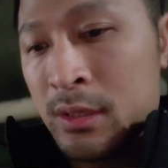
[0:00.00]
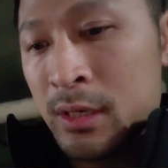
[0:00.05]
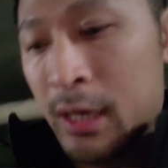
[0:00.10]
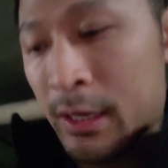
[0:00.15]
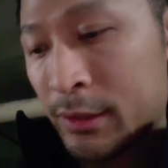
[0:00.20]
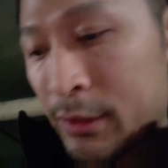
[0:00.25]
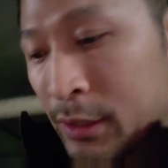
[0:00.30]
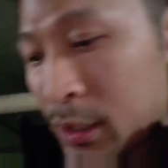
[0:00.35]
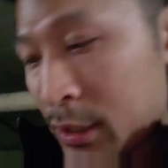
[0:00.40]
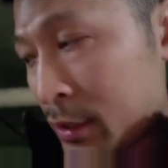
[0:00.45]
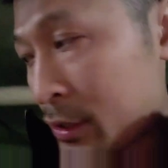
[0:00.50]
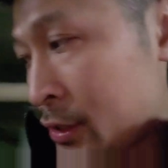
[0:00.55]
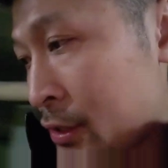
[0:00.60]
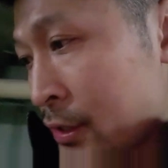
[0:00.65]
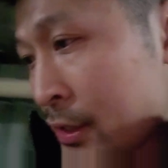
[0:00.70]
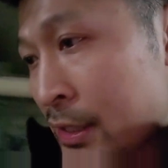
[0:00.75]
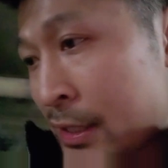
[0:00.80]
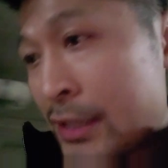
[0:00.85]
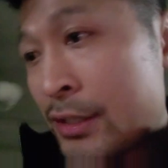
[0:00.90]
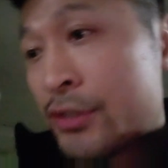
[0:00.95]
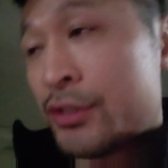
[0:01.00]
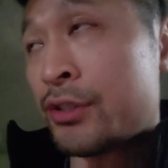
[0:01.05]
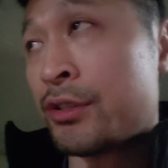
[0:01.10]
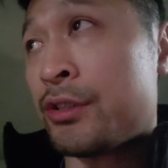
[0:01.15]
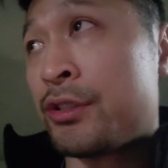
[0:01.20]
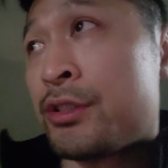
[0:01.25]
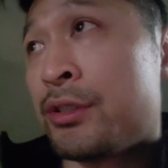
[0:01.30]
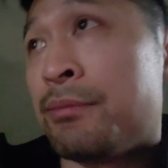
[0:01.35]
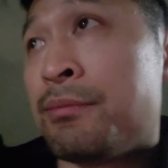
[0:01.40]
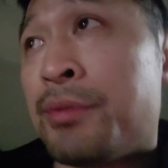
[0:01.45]
I thought it's easier
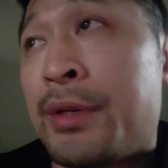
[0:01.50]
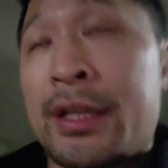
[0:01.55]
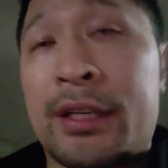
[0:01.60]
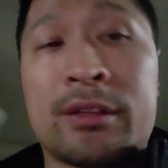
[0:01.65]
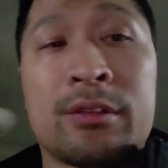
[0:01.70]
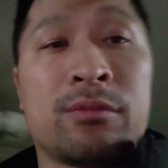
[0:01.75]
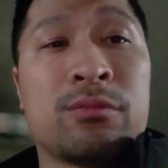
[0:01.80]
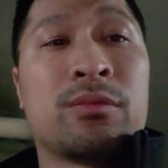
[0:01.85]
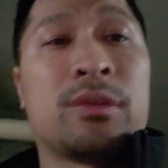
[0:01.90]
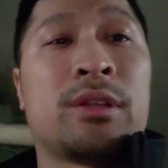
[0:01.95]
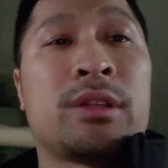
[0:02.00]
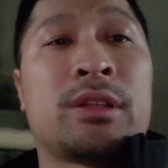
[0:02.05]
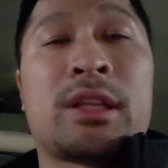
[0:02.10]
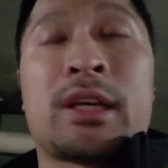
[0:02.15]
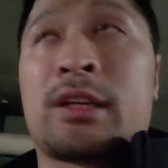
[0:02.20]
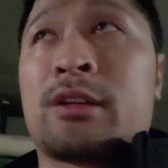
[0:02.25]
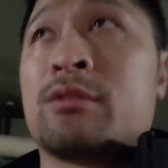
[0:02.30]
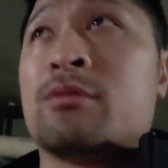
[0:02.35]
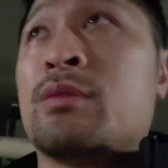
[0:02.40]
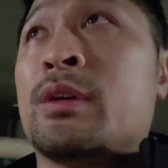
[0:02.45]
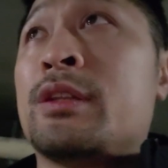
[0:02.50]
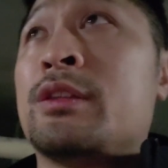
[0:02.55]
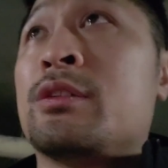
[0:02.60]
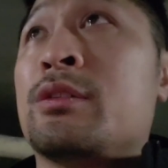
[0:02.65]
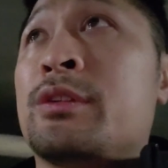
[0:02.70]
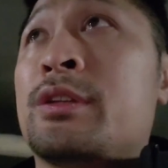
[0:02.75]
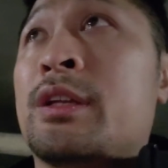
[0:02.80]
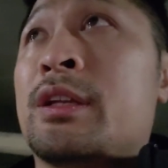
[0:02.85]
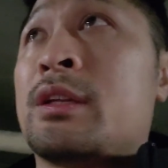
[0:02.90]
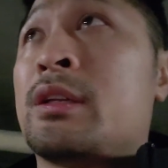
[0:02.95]
to break a
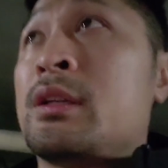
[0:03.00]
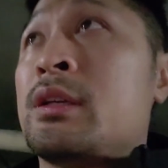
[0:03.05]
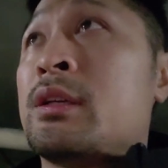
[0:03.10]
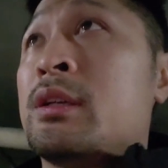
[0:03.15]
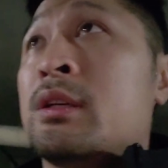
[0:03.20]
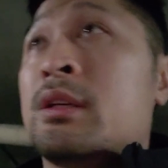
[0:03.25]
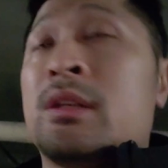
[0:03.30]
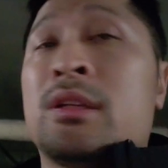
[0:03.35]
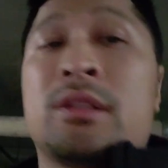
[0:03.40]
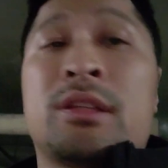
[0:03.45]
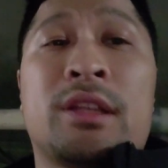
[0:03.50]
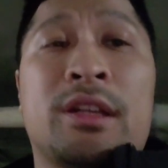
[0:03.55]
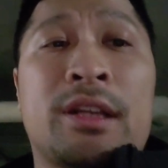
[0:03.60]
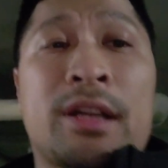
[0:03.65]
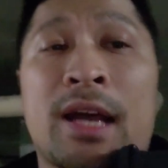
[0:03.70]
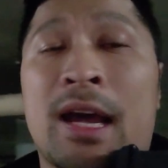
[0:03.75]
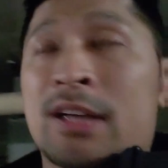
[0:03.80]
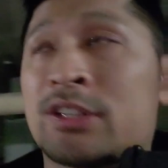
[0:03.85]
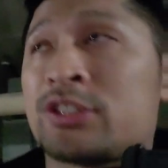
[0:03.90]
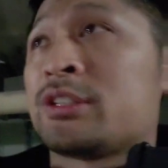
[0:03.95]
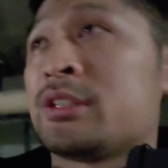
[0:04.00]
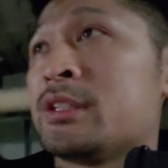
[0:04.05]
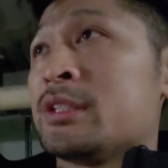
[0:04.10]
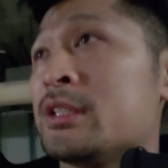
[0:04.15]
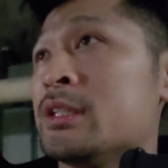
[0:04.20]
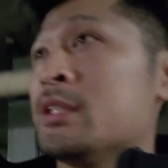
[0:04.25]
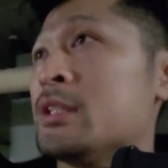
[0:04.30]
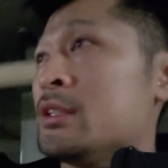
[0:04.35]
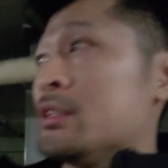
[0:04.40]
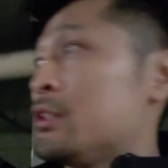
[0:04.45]
window than it actually
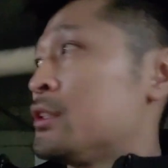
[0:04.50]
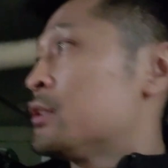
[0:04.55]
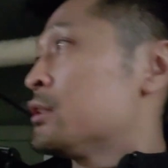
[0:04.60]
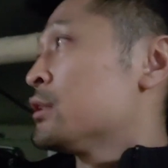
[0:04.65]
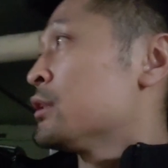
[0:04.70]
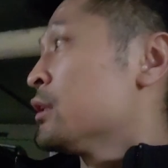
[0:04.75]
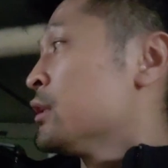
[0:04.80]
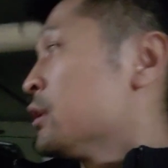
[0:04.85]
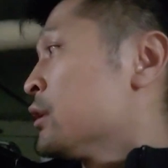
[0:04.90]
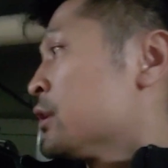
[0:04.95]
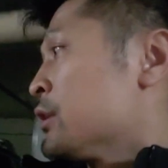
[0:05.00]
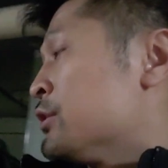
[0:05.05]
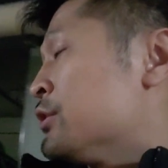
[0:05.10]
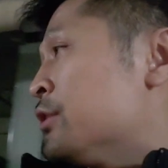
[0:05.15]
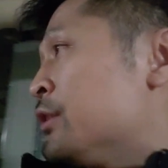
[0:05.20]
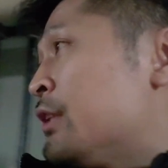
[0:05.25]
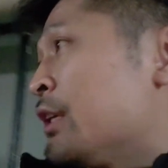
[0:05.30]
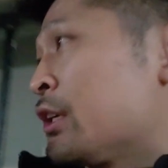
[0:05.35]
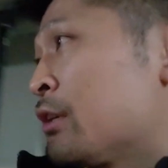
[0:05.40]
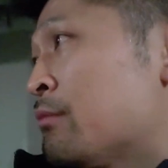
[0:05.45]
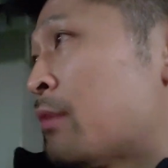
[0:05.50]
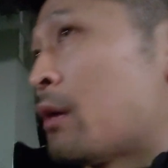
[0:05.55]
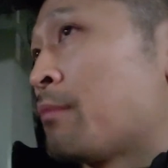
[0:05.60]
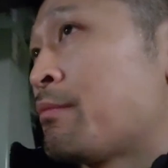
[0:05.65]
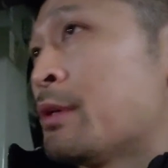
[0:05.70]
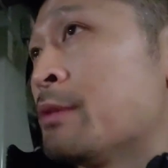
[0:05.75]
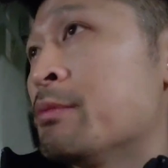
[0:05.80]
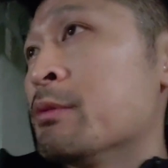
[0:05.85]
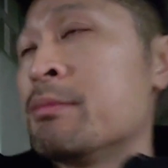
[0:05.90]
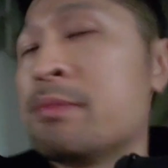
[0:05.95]
is. If you think about
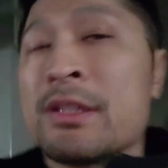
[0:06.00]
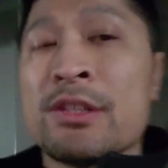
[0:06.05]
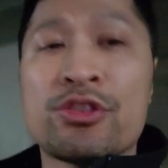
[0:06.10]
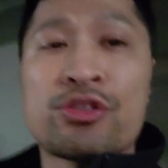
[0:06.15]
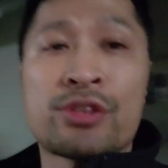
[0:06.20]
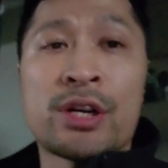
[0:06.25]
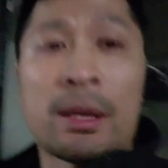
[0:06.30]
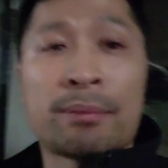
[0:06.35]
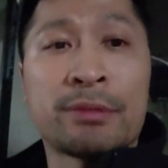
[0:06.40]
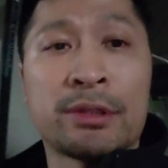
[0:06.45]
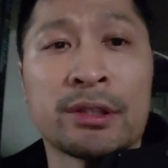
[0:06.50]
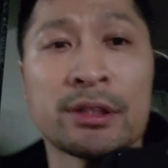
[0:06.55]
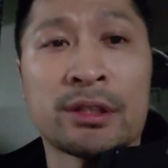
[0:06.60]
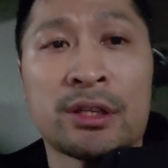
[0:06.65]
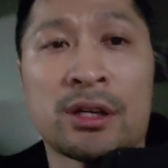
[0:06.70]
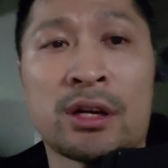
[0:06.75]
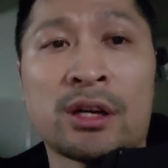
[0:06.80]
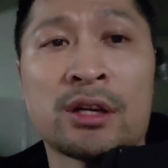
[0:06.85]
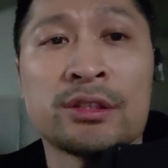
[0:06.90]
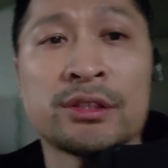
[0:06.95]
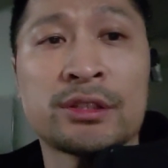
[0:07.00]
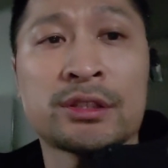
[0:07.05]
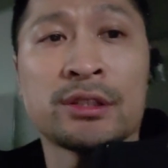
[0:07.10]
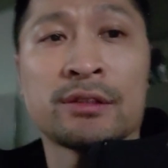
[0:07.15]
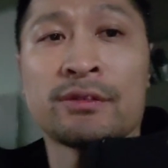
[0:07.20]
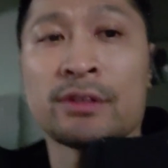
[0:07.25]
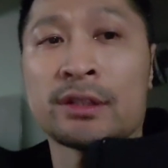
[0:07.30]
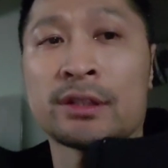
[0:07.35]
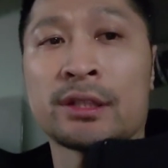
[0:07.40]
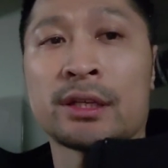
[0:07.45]
people being trapped in a car and
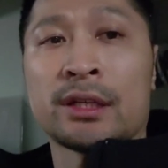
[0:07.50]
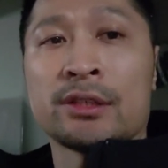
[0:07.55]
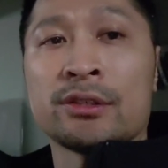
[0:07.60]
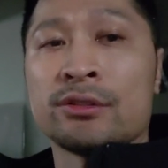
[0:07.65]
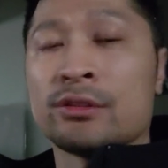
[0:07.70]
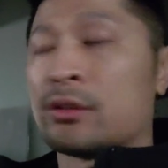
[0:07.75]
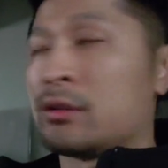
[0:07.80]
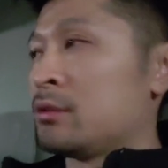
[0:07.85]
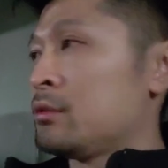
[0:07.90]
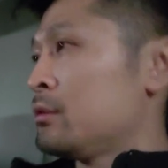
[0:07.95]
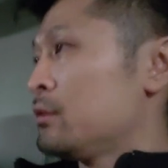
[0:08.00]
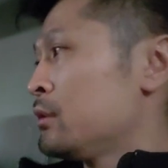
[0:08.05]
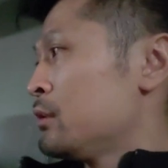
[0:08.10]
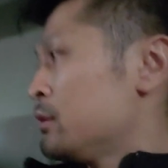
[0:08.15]
stuff like that, you know.